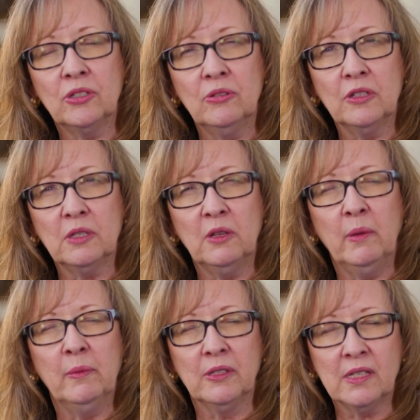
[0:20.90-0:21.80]
students to be
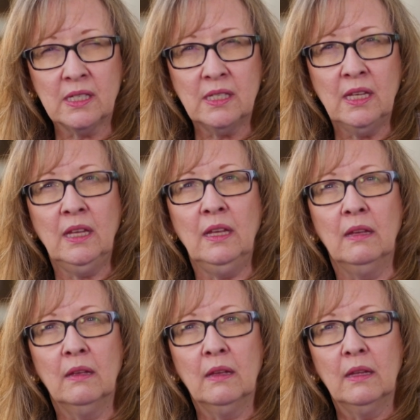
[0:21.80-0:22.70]
able to see,
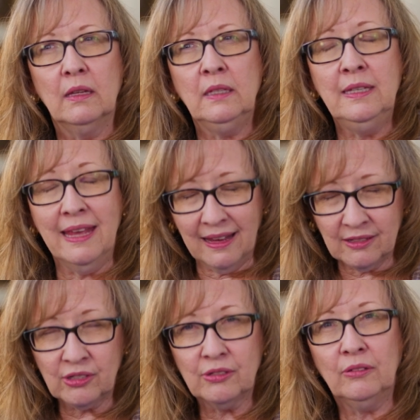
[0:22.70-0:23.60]

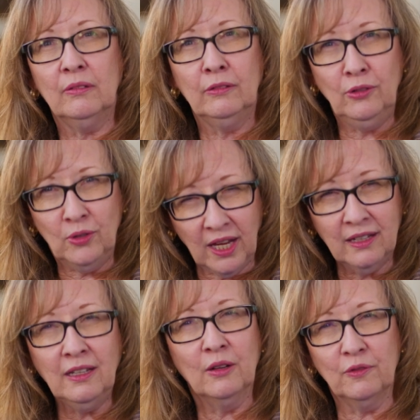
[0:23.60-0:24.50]
yes, you
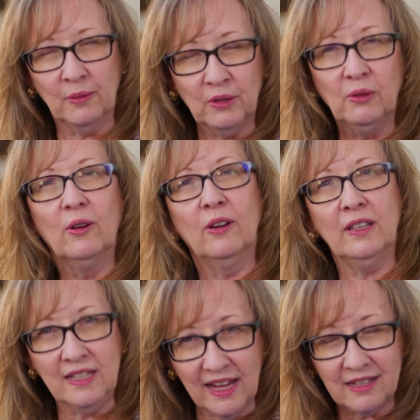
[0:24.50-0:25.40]
can hear from the Lord,
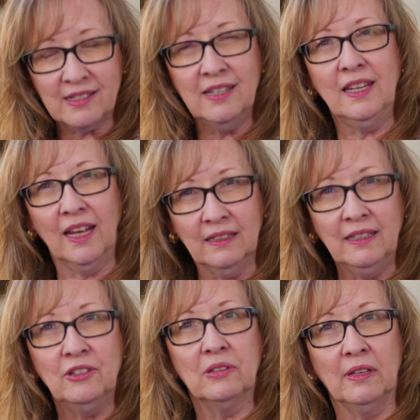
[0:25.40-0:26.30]
and yes, He can
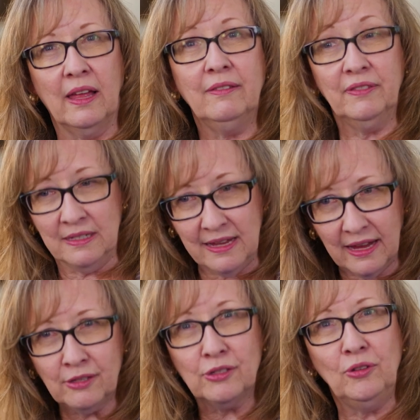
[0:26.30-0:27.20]
lead your life, and
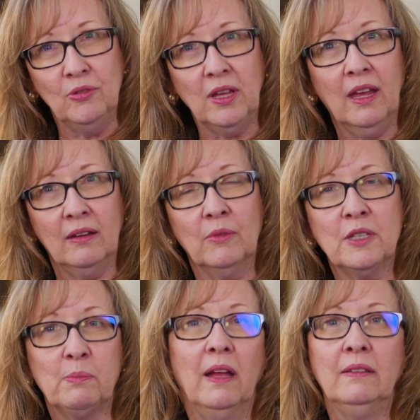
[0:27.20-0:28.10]
yes, you can
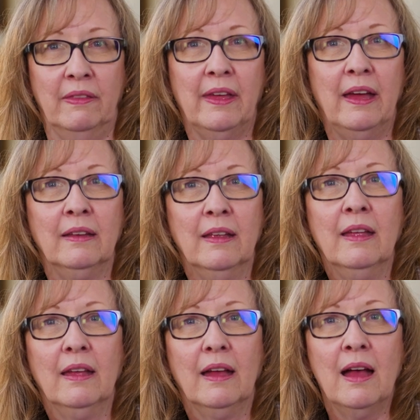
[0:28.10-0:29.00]
respond to that.
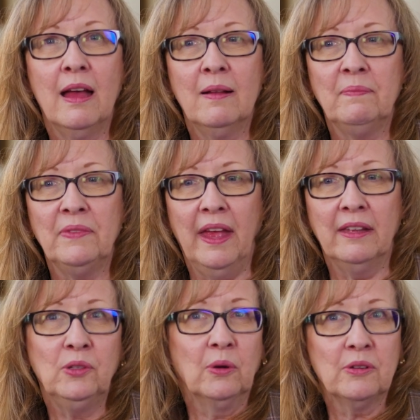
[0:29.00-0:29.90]

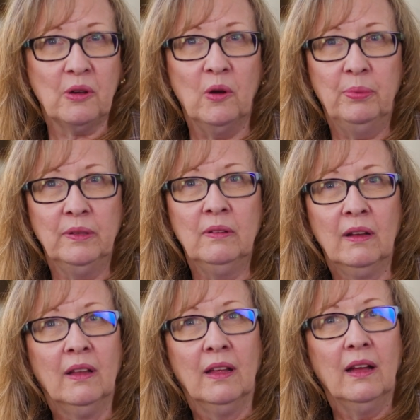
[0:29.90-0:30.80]
And doors open
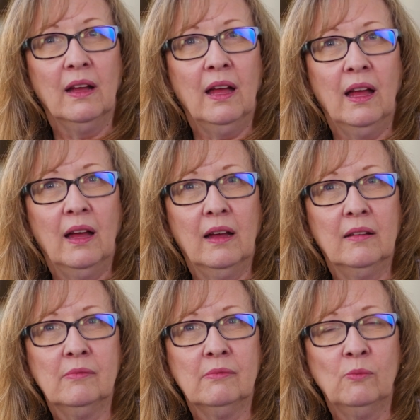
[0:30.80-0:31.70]

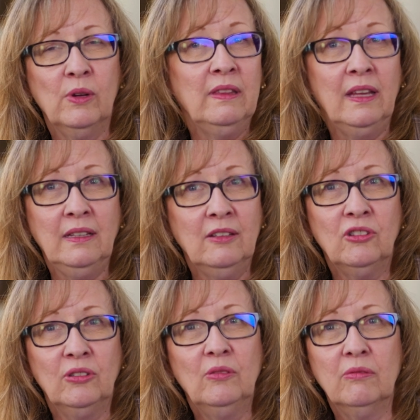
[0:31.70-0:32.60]
when they need
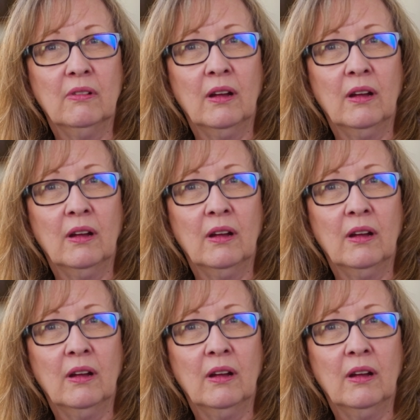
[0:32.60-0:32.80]
to,